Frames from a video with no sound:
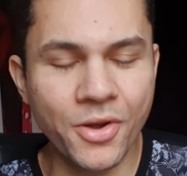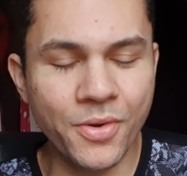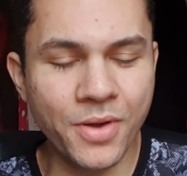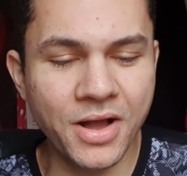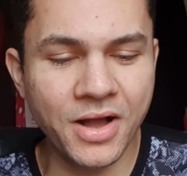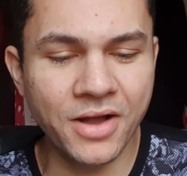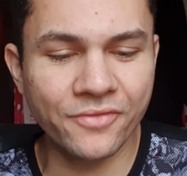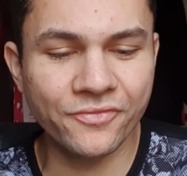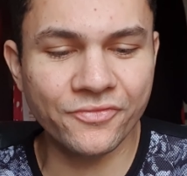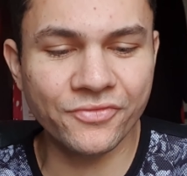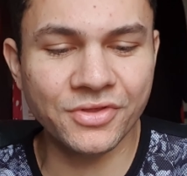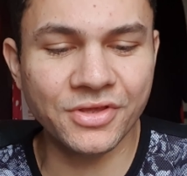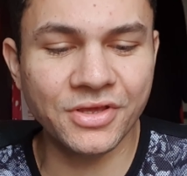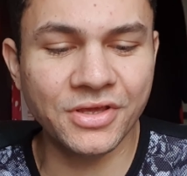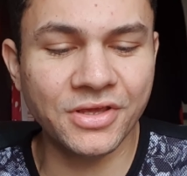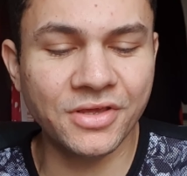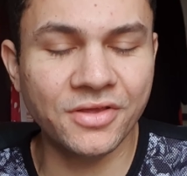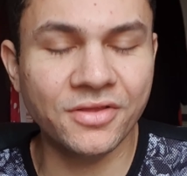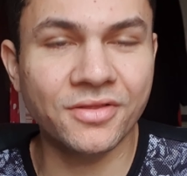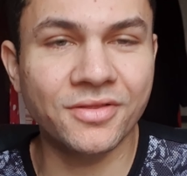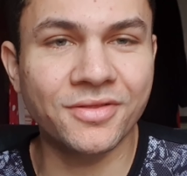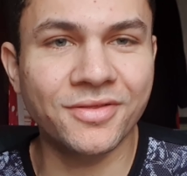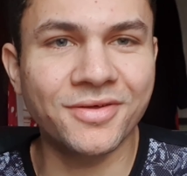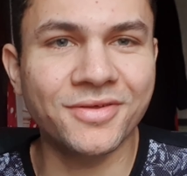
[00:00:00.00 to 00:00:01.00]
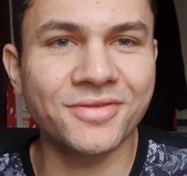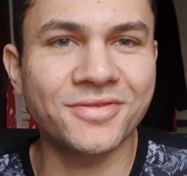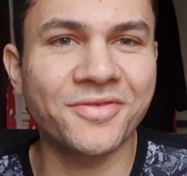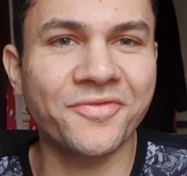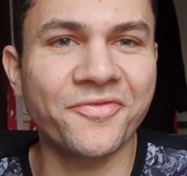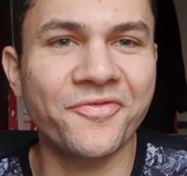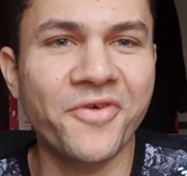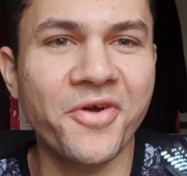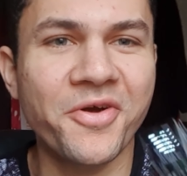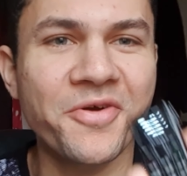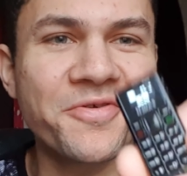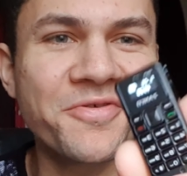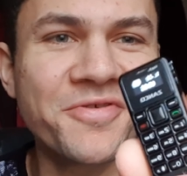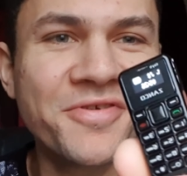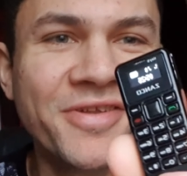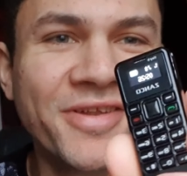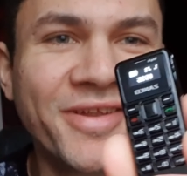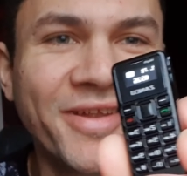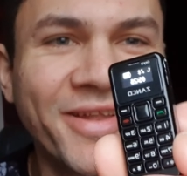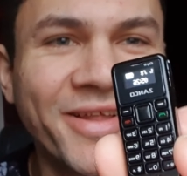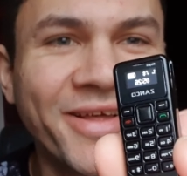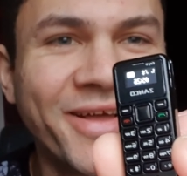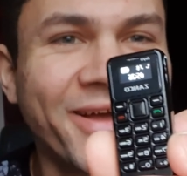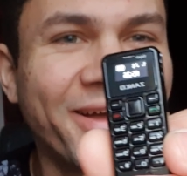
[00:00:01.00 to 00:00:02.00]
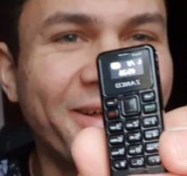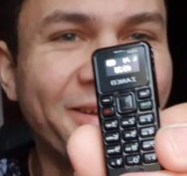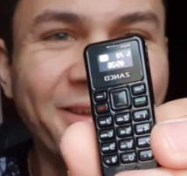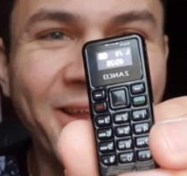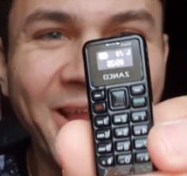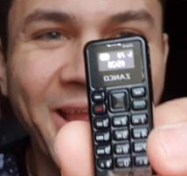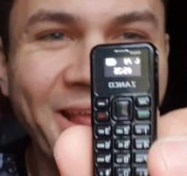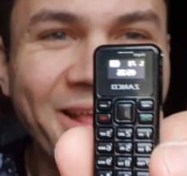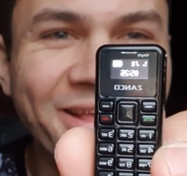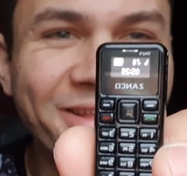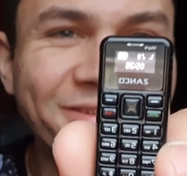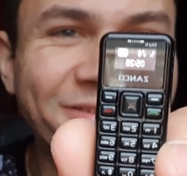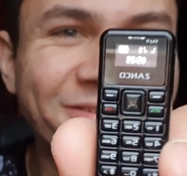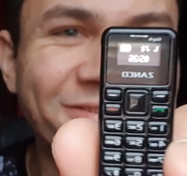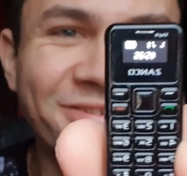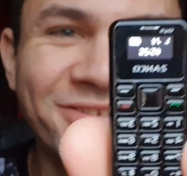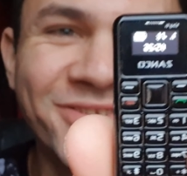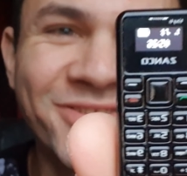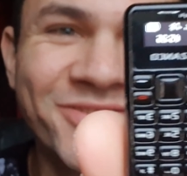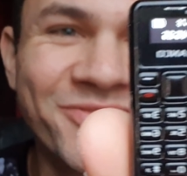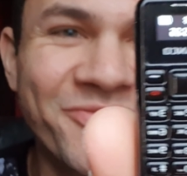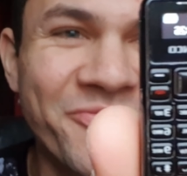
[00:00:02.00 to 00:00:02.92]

have the phone. This is so